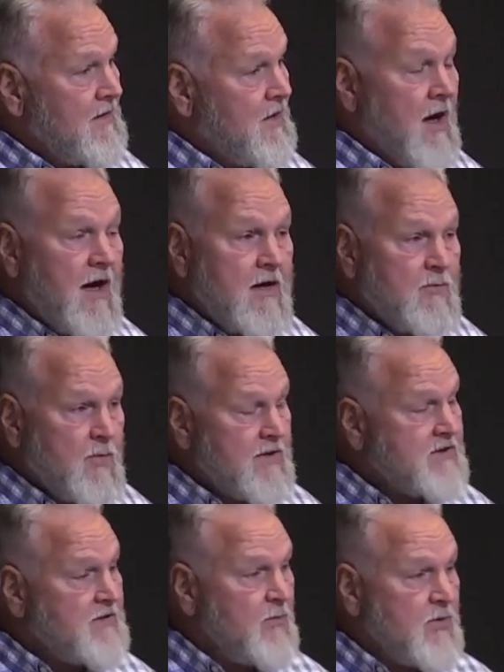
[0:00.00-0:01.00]
God
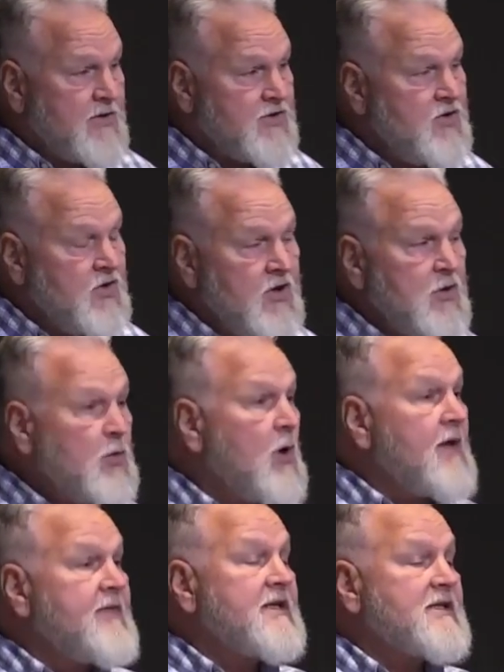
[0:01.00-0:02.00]
was new
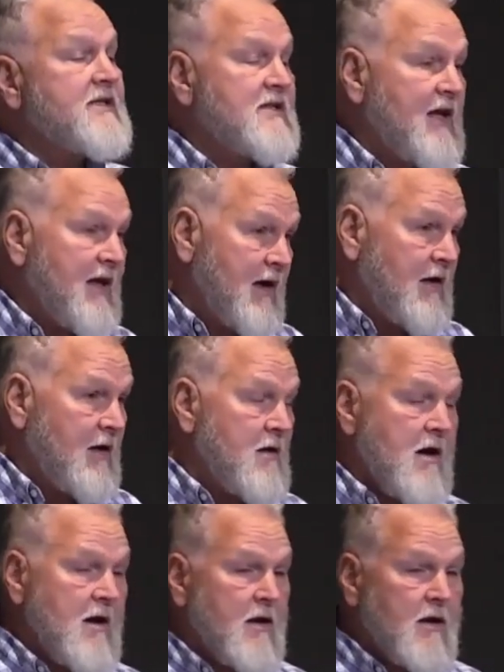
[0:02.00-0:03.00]
on the
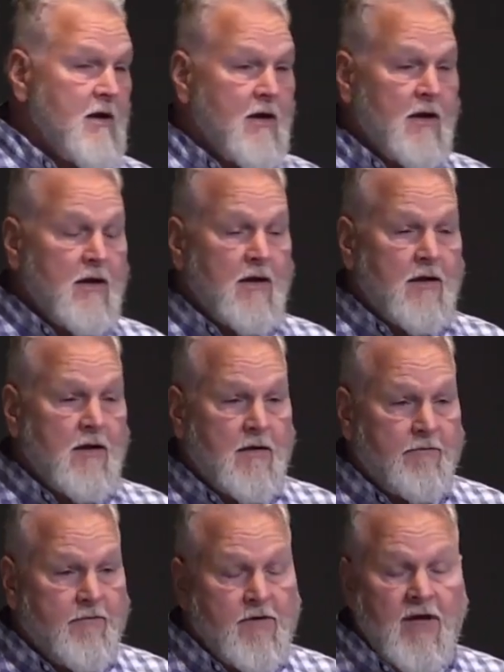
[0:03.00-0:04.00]
scene
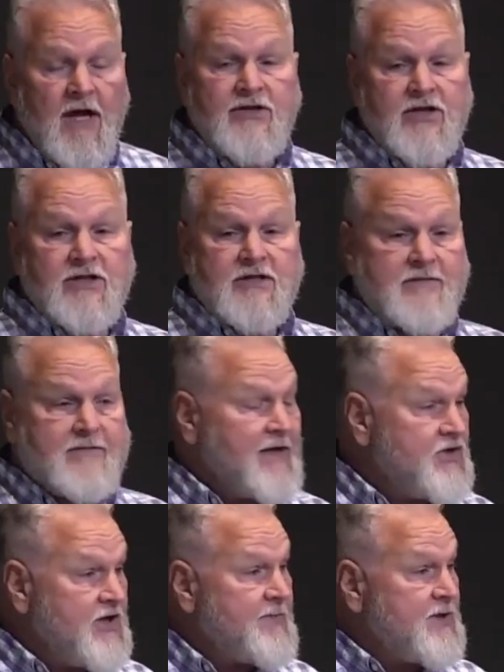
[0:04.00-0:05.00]
for not just the
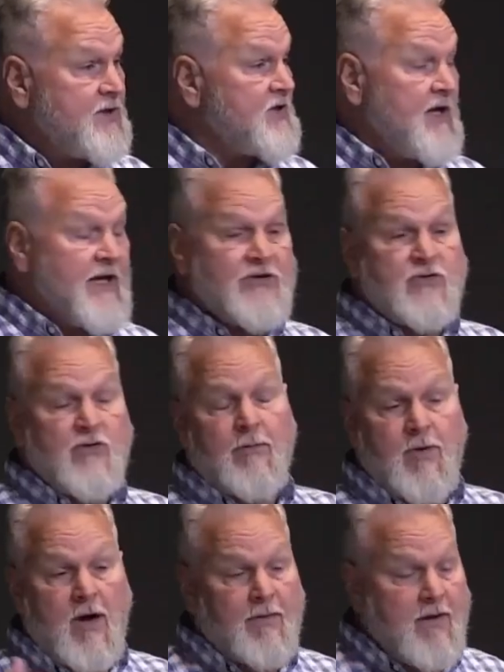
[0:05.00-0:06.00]
Egyptians and Israel,
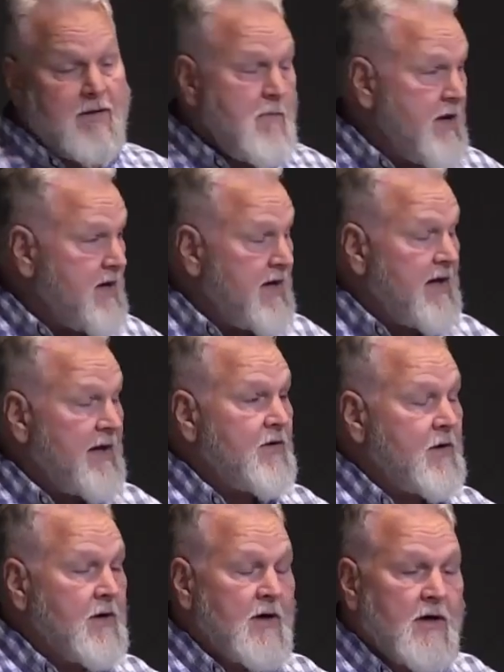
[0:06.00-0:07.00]
probably many
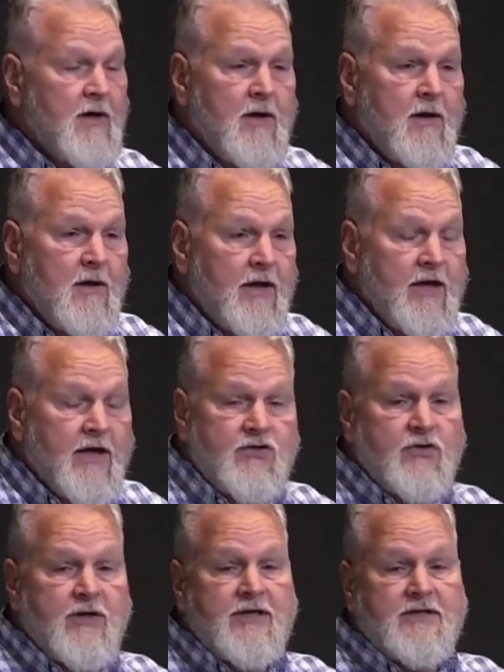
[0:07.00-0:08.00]
other
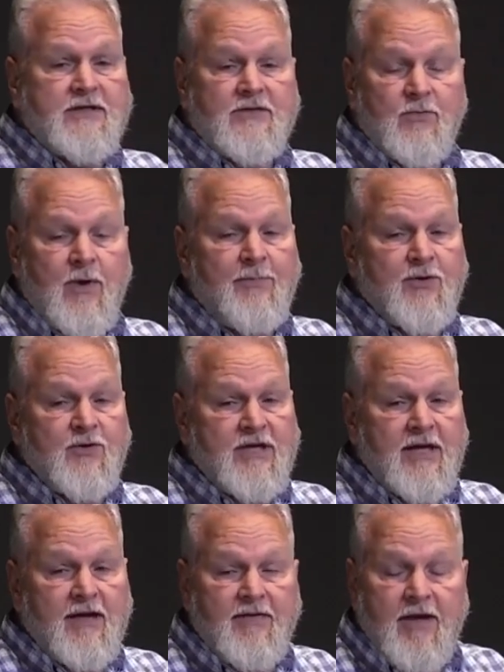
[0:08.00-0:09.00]
countries
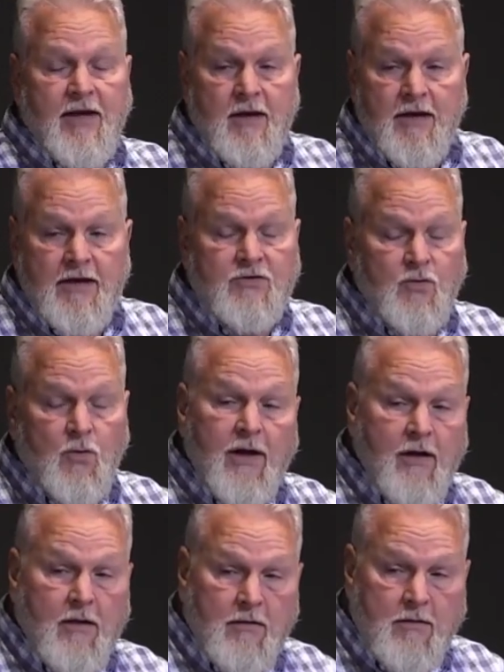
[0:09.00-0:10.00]
represented there as
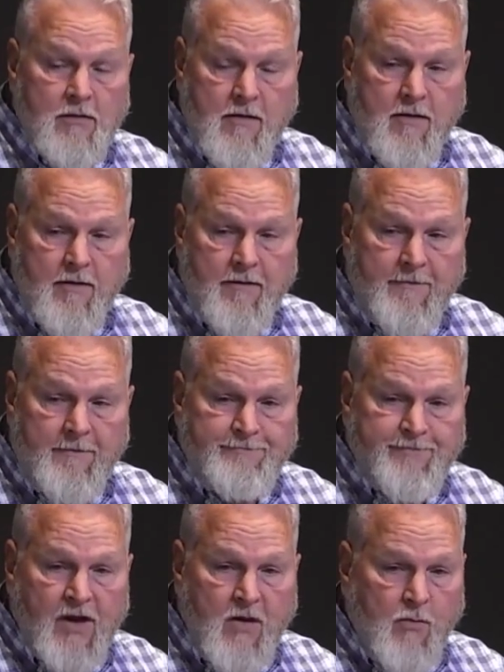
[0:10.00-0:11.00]
well.
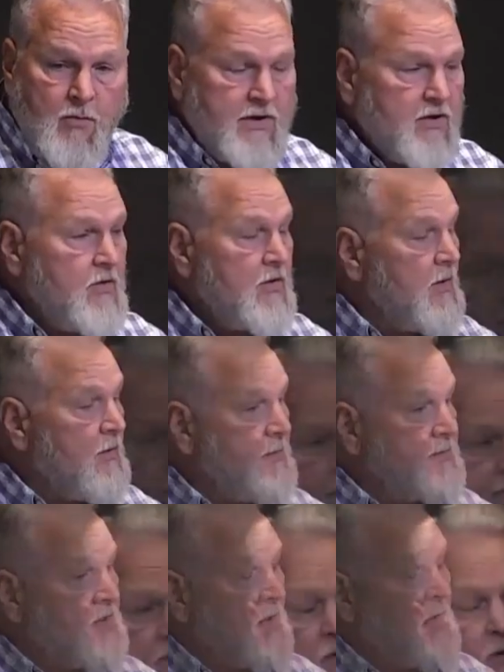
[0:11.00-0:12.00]
We do know there was